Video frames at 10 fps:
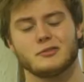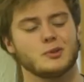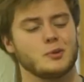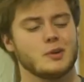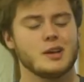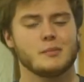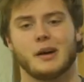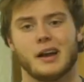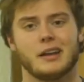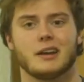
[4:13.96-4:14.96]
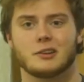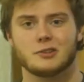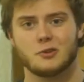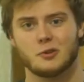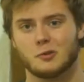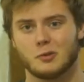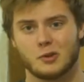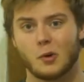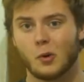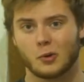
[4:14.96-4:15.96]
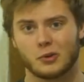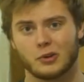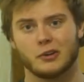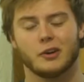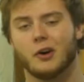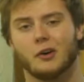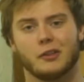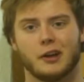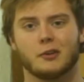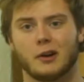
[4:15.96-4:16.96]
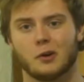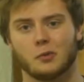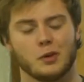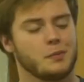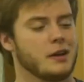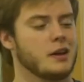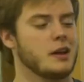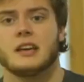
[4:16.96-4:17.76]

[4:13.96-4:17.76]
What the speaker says: to buy an external recorder and haul that around with me.